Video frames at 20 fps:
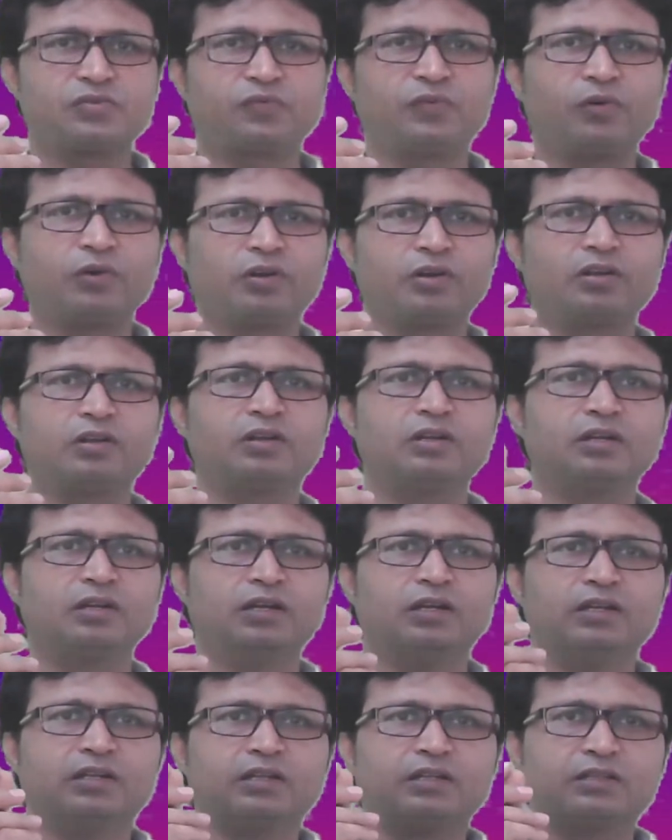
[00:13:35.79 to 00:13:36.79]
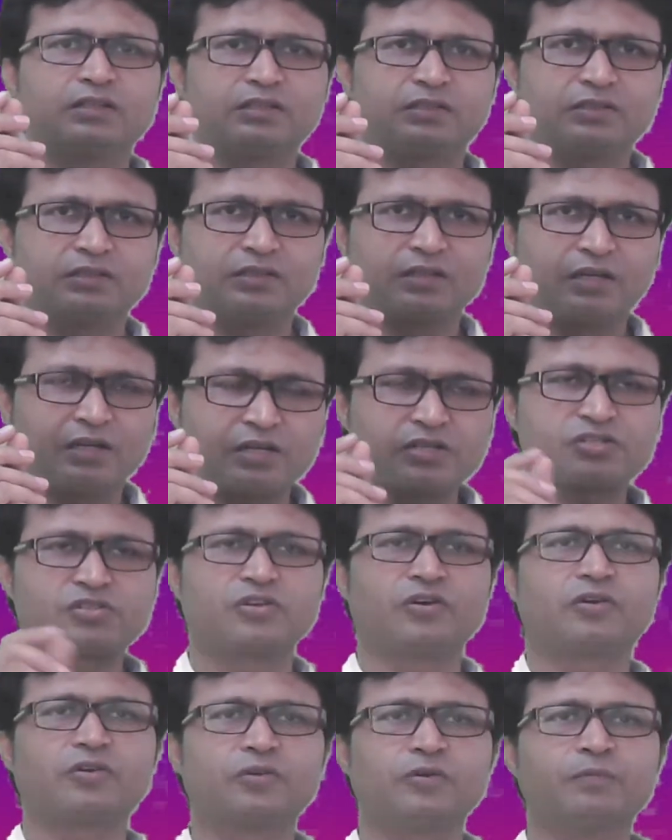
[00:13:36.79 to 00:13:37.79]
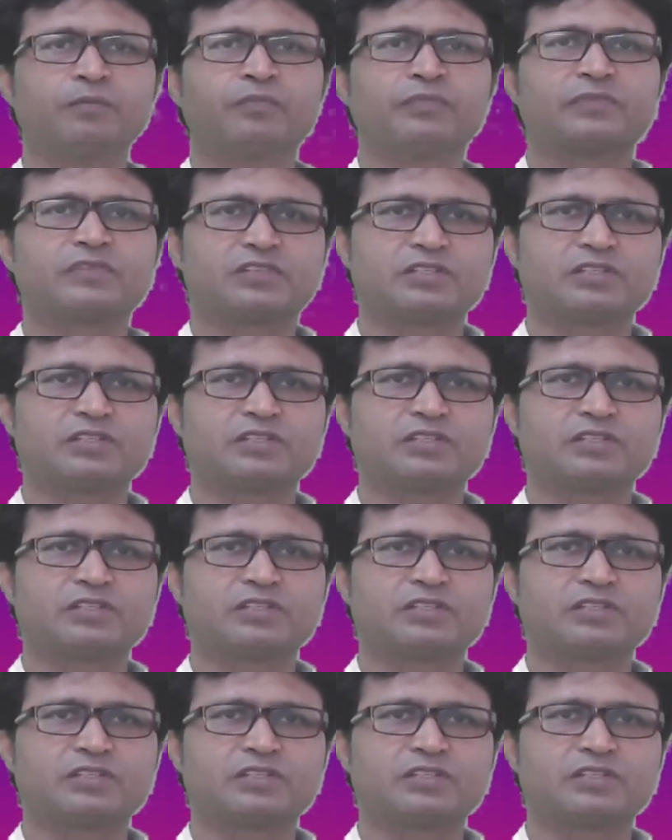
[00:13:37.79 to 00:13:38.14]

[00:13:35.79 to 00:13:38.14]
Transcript: for our sorrow.